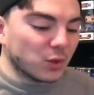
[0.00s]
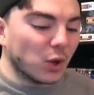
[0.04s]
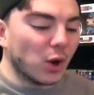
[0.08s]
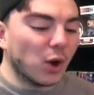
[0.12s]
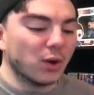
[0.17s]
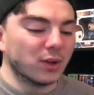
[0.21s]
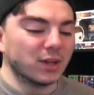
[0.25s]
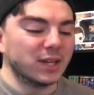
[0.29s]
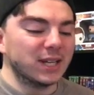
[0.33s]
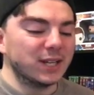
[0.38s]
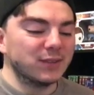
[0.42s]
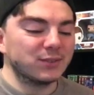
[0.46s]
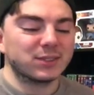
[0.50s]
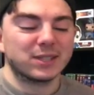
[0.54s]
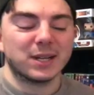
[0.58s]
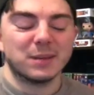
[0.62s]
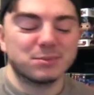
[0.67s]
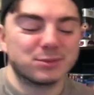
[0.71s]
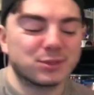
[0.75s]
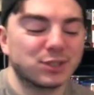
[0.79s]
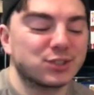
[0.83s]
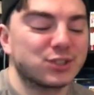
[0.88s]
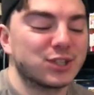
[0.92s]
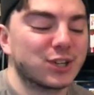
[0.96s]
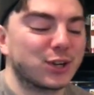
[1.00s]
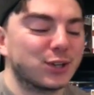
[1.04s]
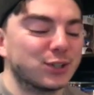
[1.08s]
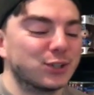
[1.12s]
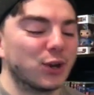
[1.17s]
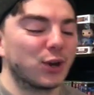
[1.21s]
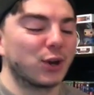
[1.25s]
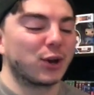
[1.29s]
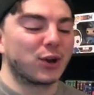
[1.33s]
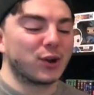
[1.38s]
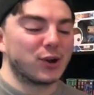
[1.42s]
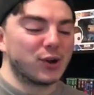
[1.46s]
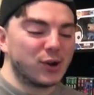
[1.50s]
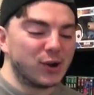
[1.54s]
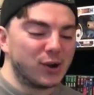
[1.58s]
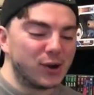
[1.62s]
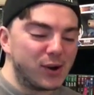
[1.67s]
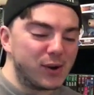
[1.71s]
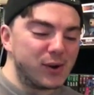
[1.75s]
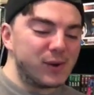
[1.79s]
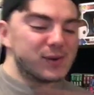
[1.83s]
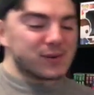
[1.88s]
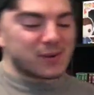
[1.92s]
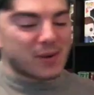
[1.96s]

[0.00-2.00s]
Oh, Eve comes to check on her girl!